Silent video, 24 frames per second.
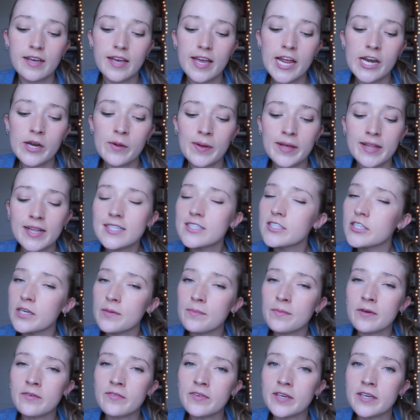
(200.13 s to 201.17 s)
Anyway, that's a
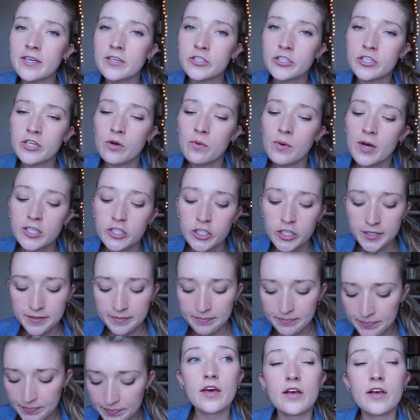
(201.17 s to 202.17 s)
good movie. You should go watch it.